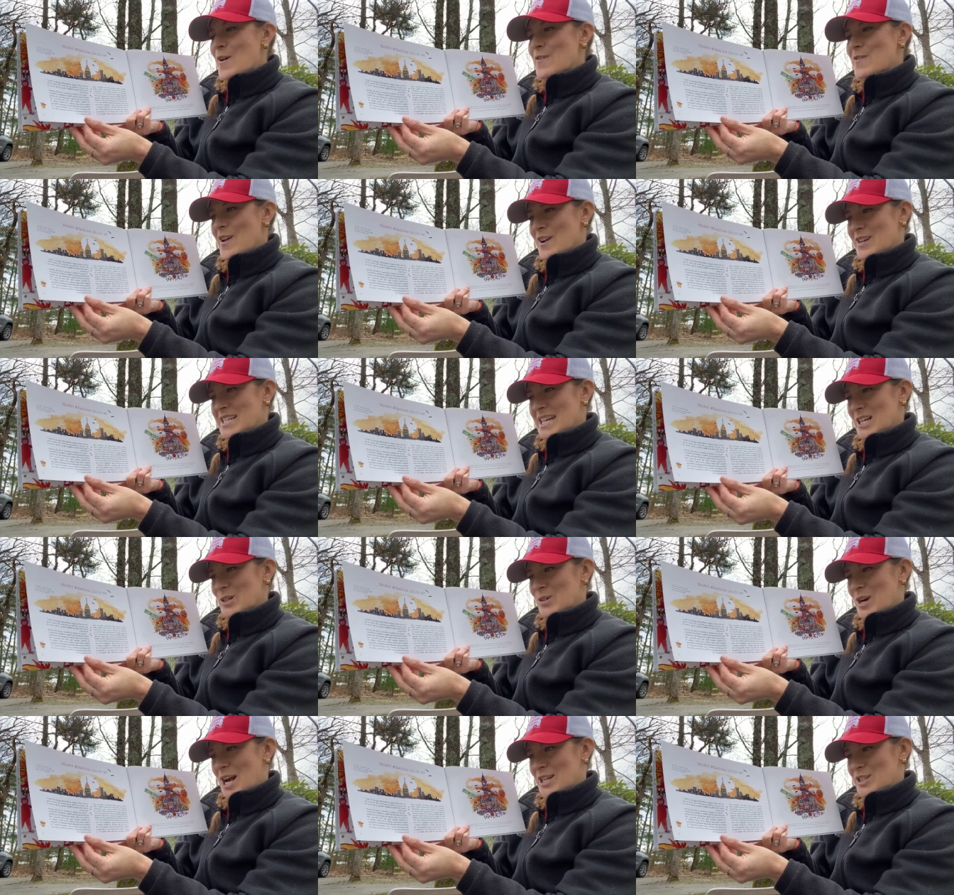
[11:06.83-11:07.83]
fairy tale
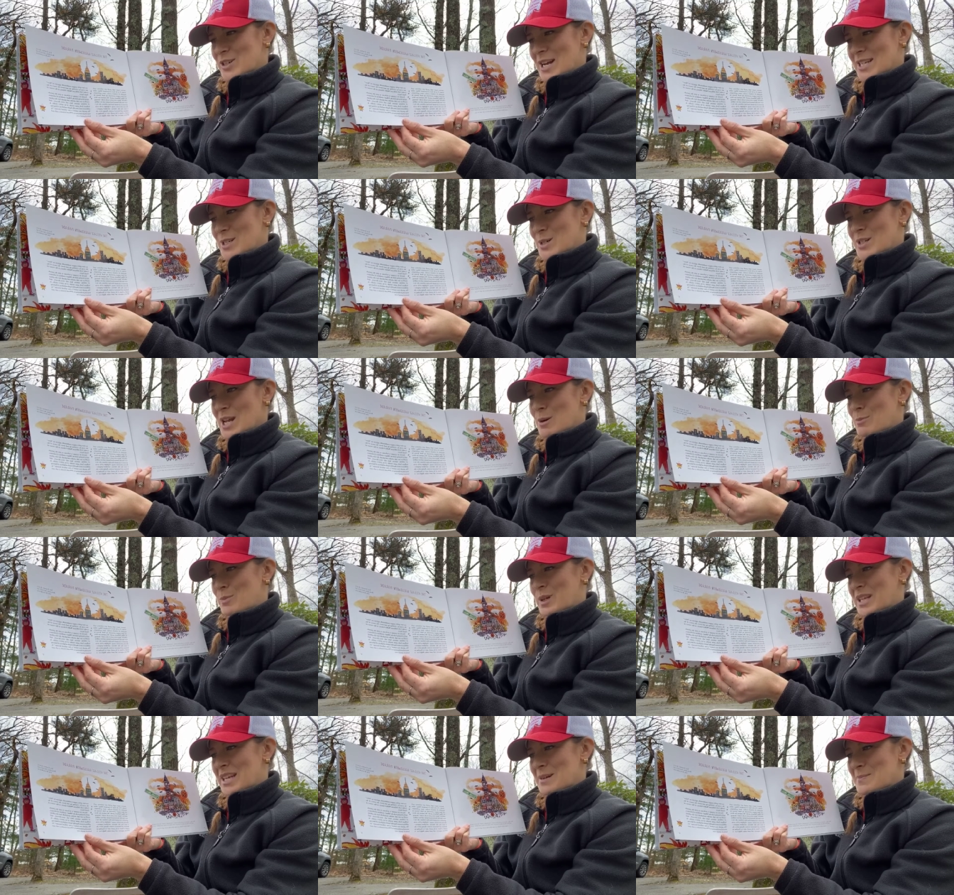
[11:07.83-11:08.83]
crossdressers, and
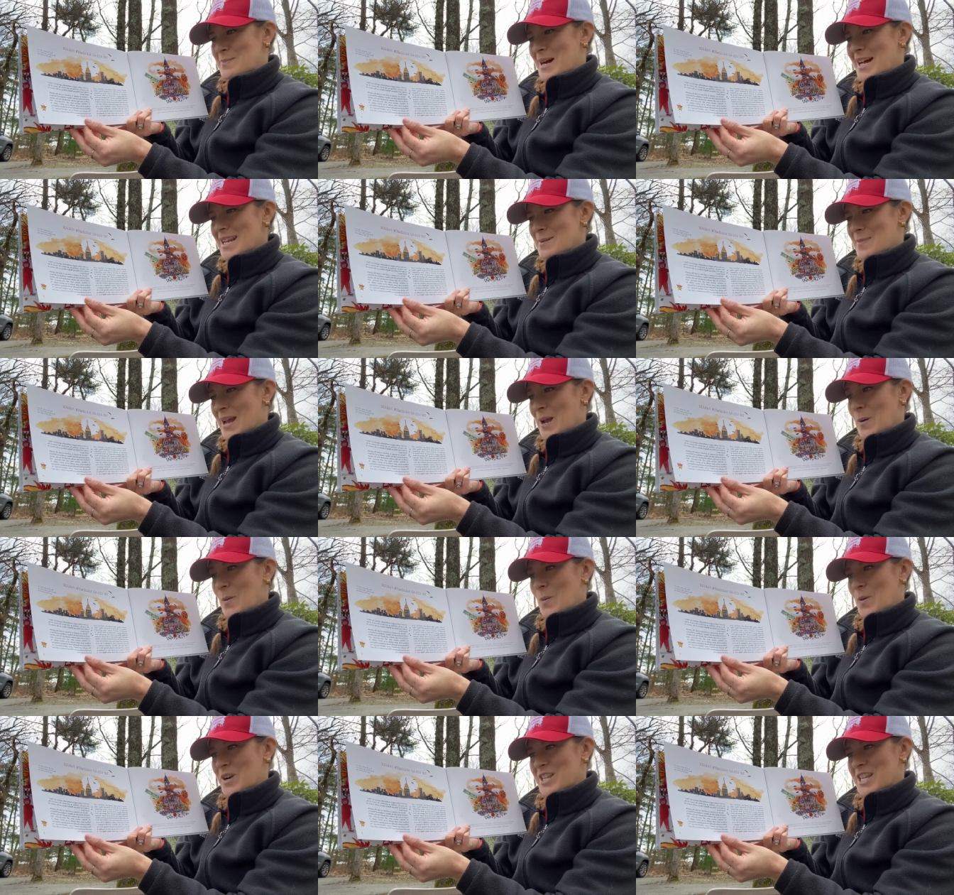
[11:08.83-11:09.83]
brilliant body paint
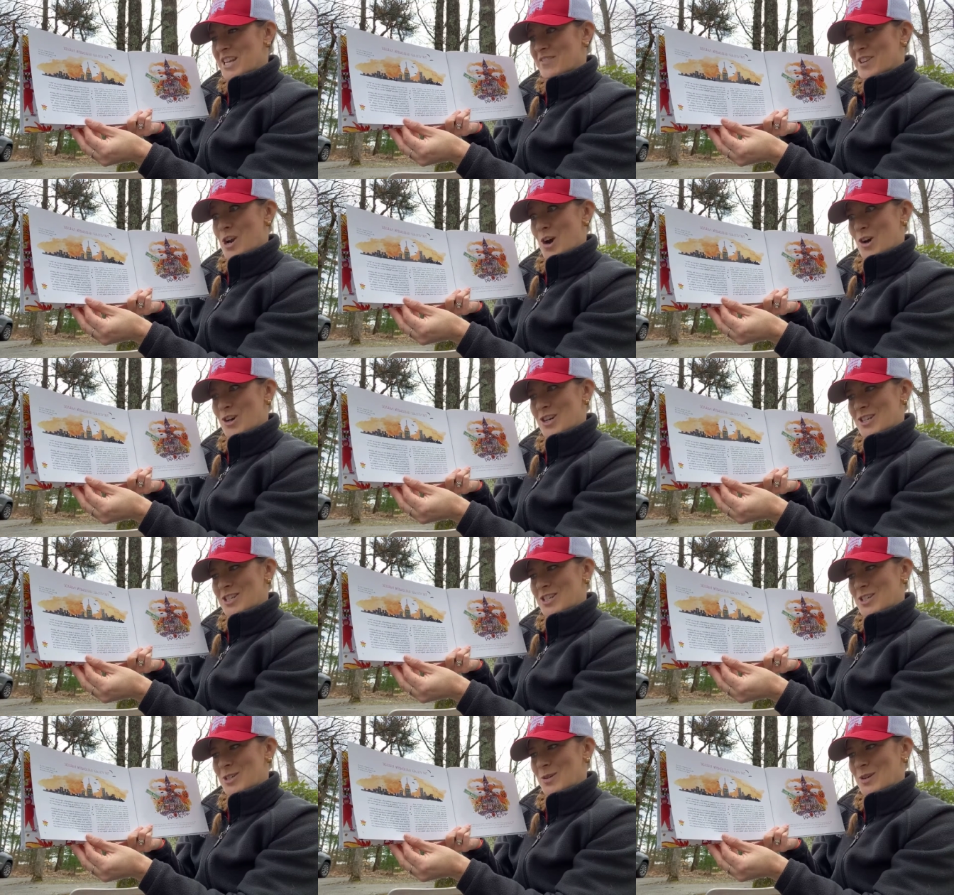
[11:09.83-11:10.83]
worthy of an artist's
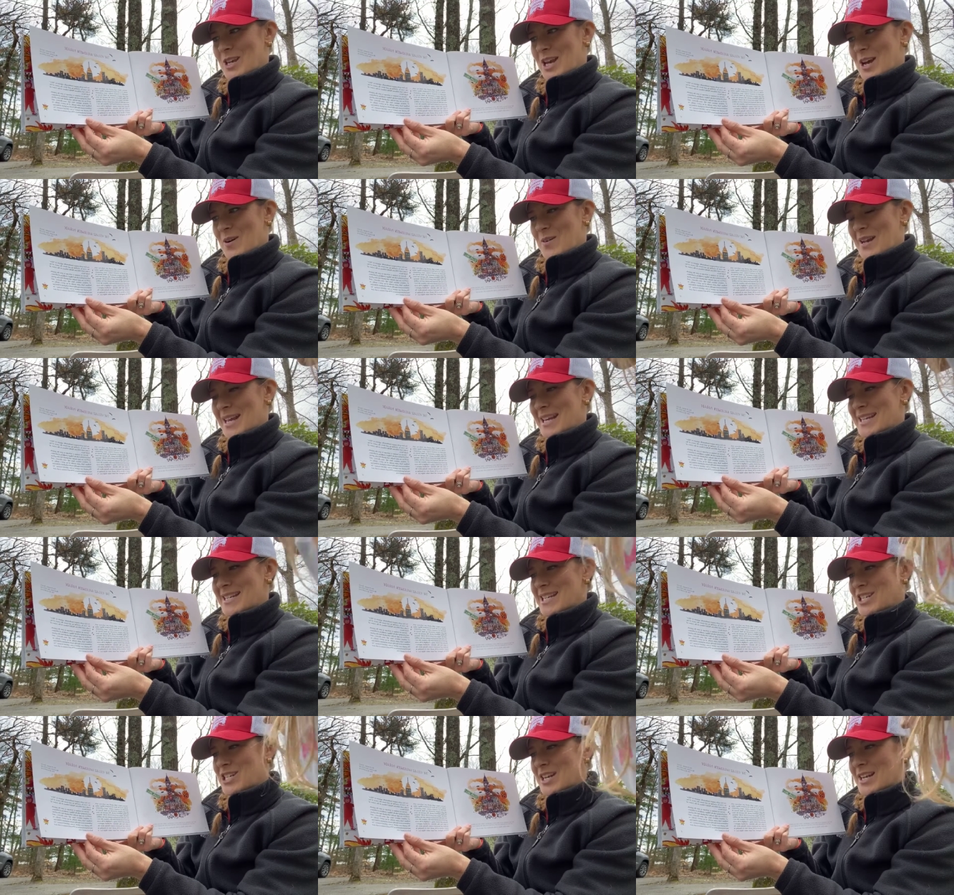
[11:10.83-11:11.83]
studio. In
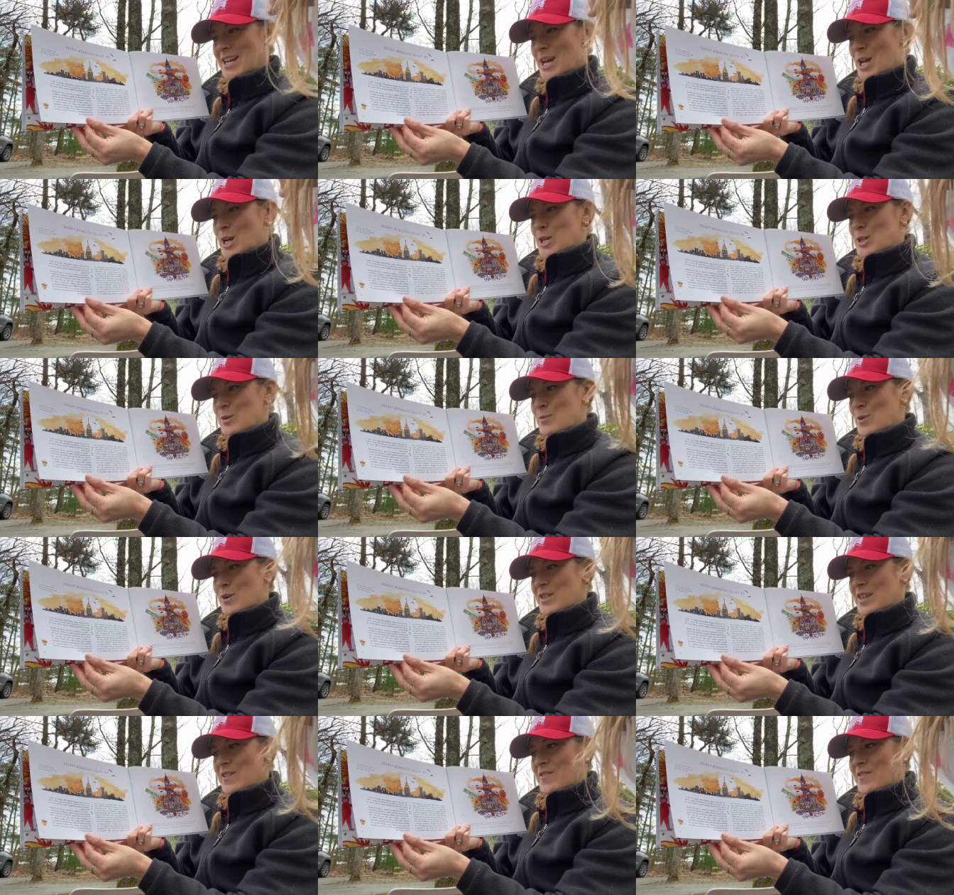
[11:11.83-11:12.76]
addition to Are more than